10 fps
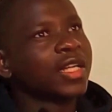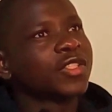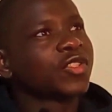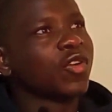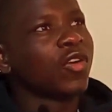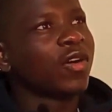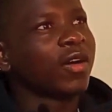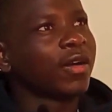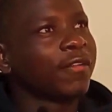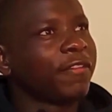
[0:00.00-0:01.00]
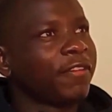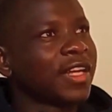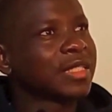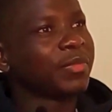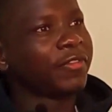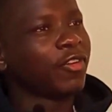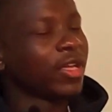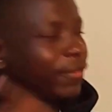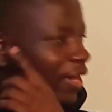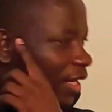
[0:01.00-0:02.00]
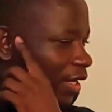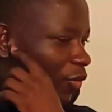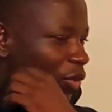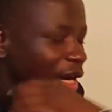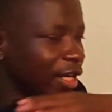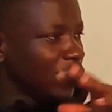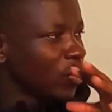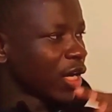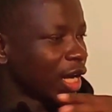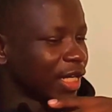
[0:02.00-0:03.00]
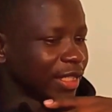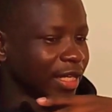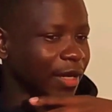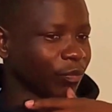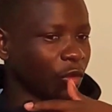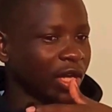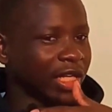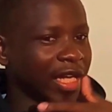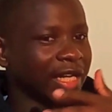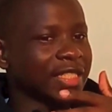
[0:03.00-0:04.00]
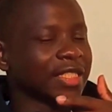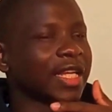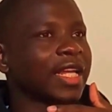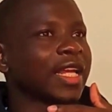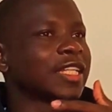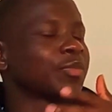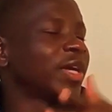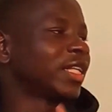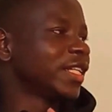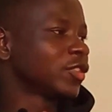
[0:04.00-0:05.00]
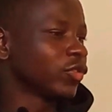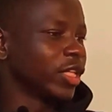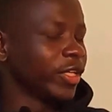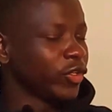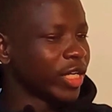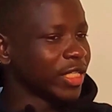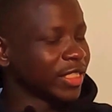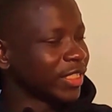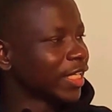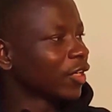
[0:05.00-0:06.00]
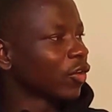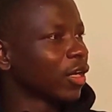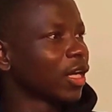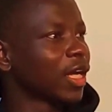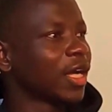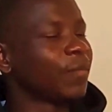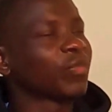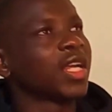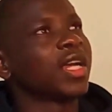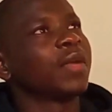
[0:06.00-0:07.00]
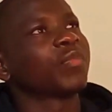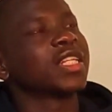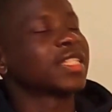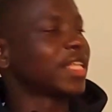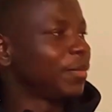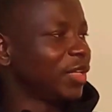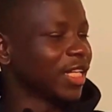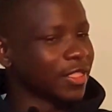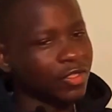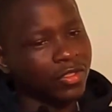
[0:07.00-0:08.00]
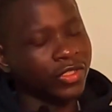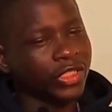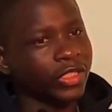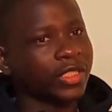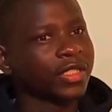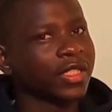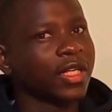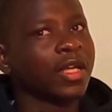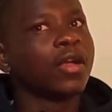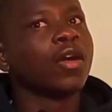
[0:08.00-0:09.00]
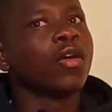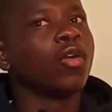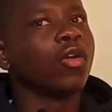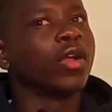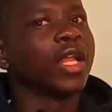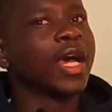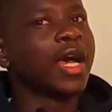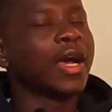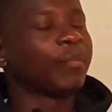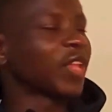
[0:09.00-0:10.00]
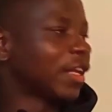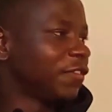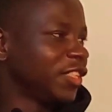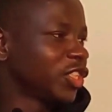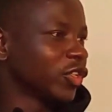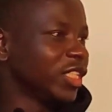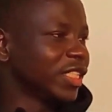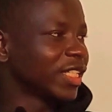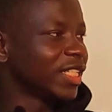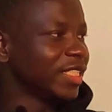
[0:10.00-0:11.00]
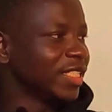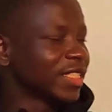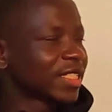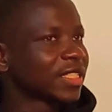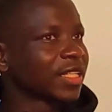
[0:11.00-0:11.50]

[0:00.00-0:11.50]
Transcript: So first, before even I look at what I understand as pertains to the UN General Assembly resolution on artificial intelligence,